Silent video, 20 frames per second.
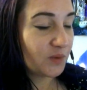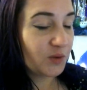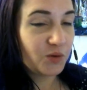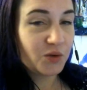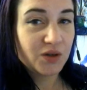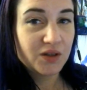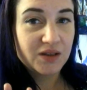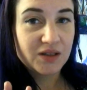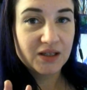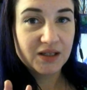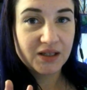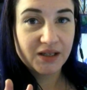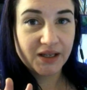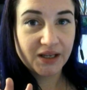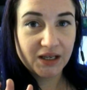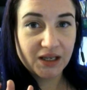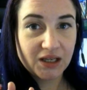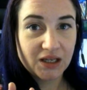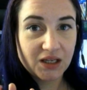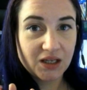you can then
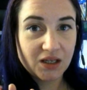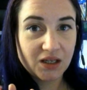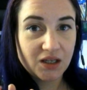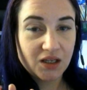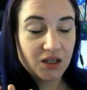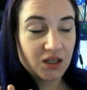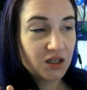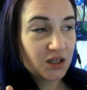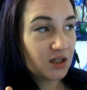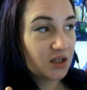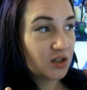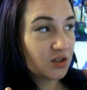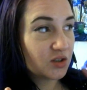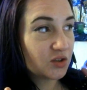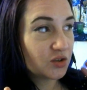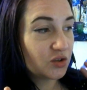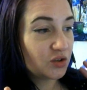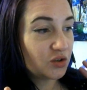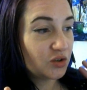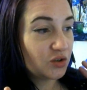like
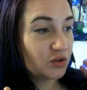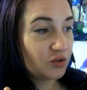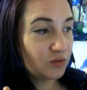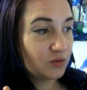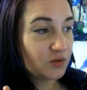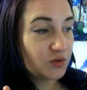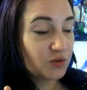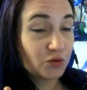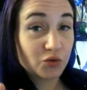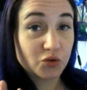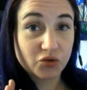use